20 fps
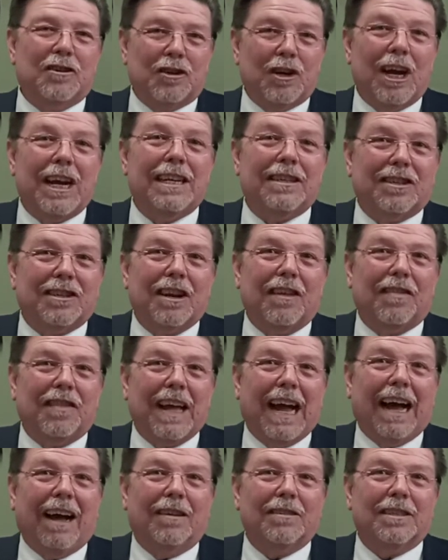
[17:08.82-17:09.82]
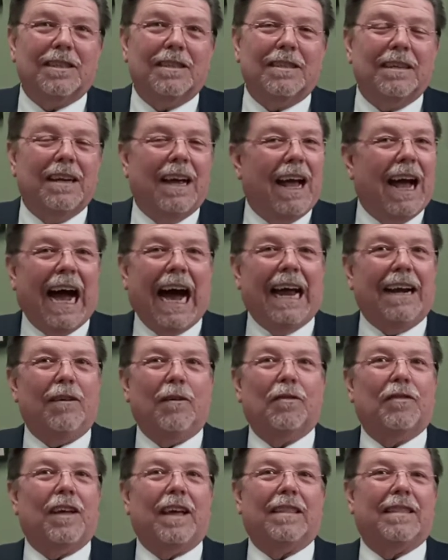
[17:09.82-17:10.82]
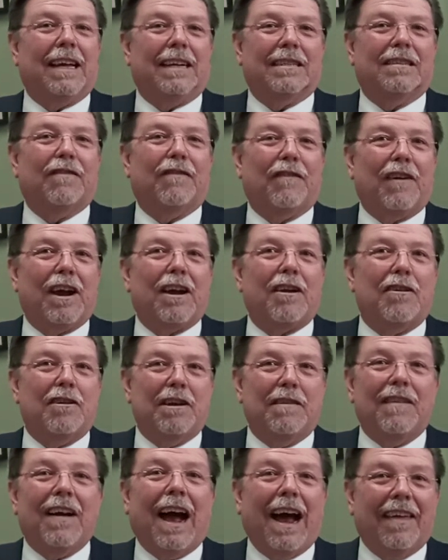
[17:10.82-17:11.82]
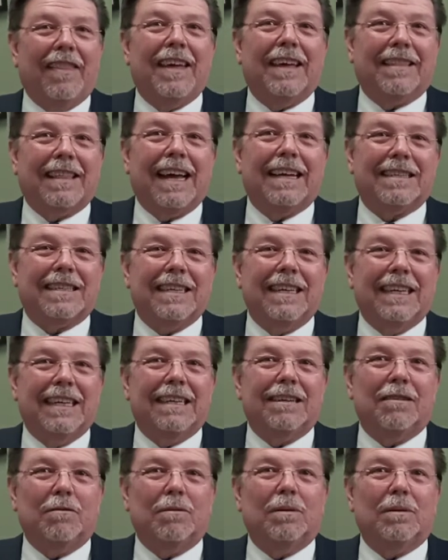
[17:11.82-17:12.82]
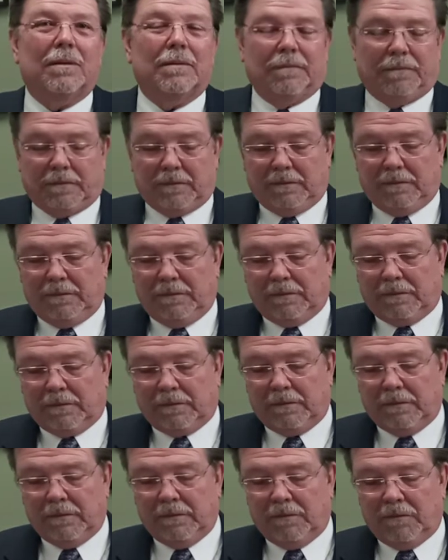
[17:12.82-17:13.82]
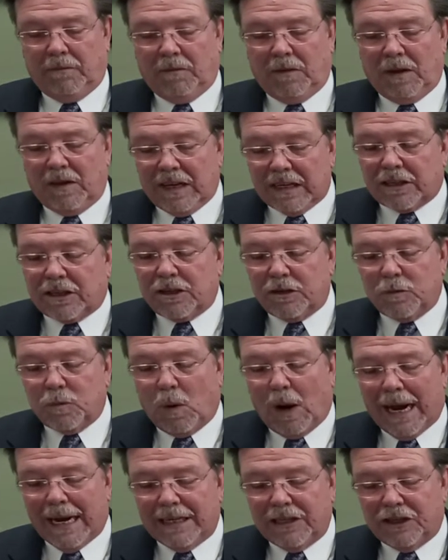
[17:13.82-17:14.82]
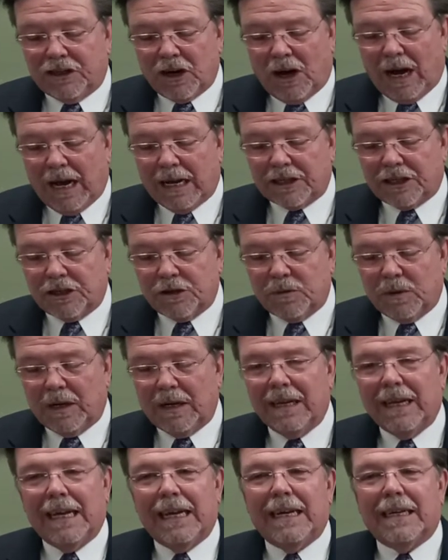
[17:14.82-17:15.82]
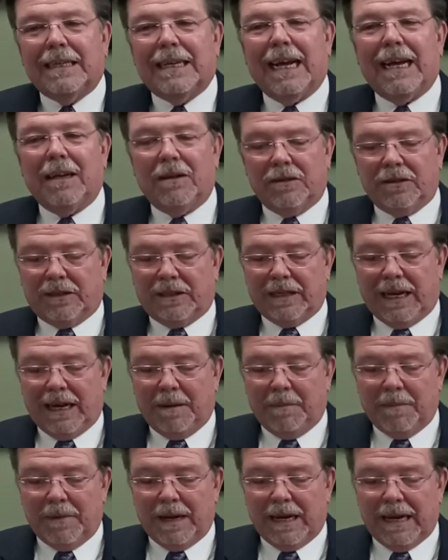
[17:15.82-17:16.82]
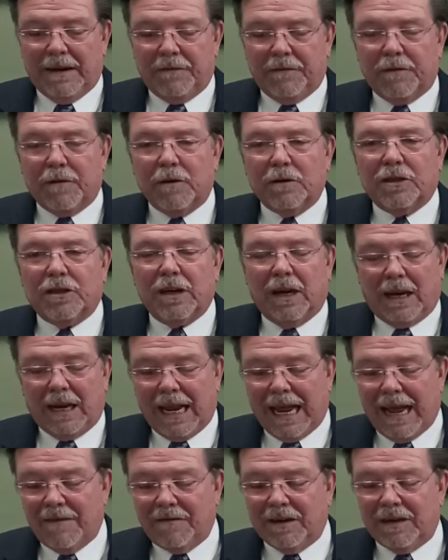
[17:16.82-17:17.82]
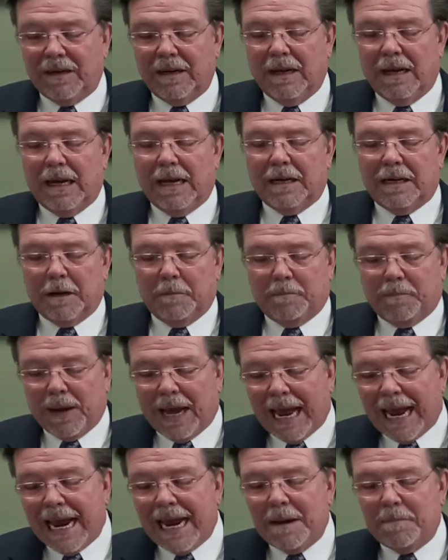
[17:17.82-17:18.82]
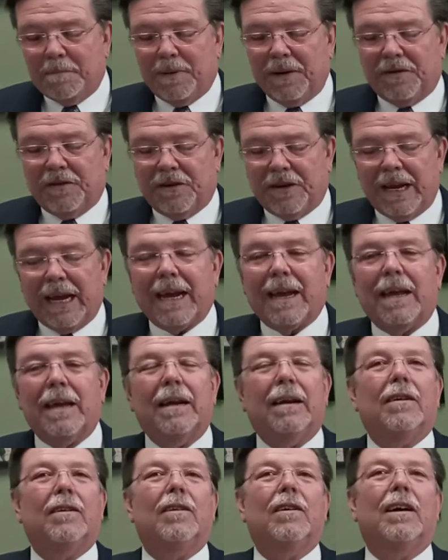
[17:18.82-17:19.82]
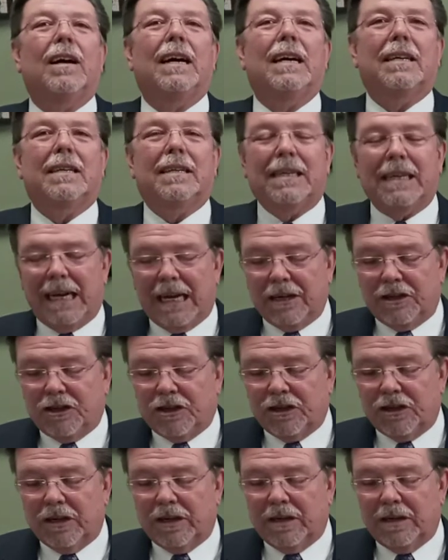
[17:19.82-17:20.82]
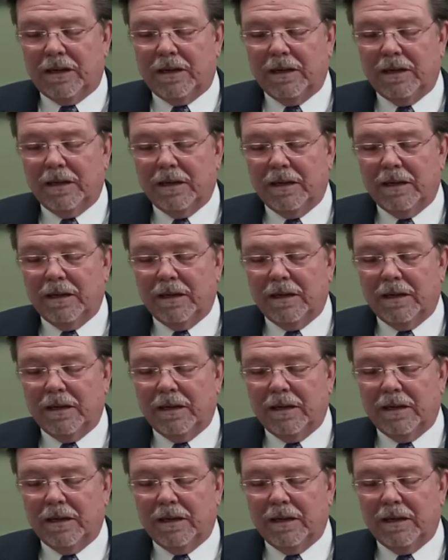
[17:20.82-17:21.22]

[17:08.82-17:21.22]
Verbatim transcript: chased a thousand? I don't think that's figurative. I think that's literal. This is why Joshua tells them in verse 11 to pay particular attention